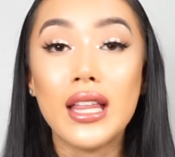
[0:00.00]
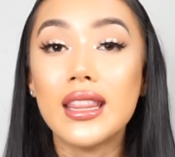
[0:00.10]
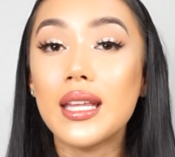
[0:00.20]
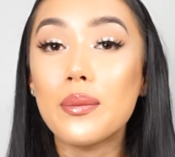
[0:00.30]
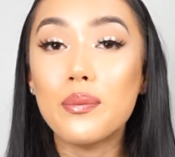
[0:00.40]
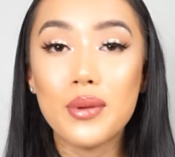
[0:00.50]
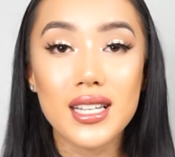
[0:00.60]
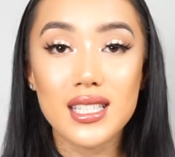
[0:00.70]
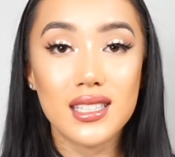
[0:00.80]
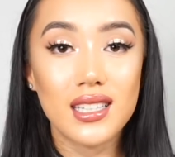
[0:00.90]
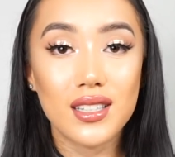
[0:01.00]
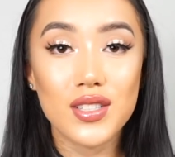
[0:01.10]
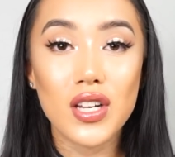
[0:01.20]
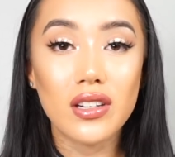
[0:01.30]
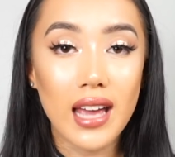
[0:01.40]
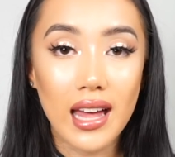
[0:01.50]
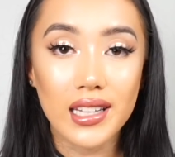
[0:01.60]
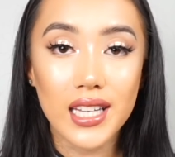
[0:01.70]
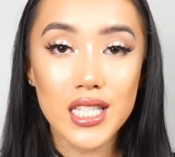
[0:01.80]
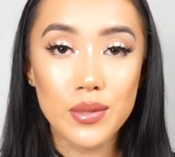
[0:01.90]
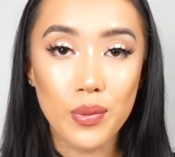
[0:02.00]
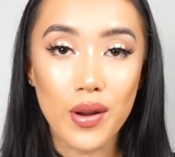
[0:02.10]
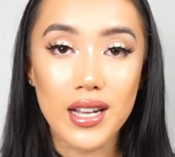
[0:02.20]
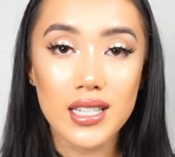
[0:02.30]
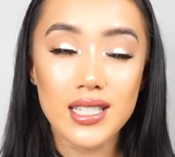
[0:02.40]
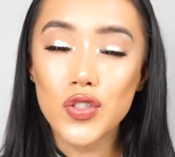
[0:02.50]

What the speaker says: the best deals on AliExpress.